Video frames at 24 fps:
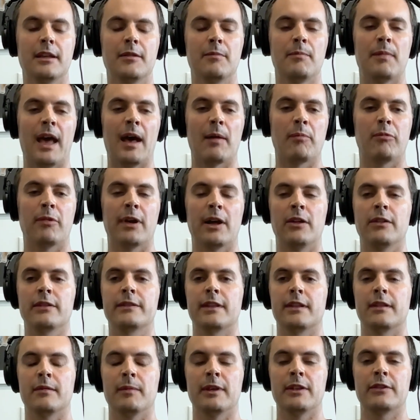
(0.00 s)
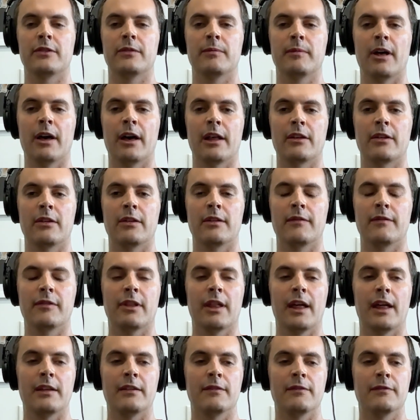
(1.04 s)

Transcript: map well to the mental model of a lot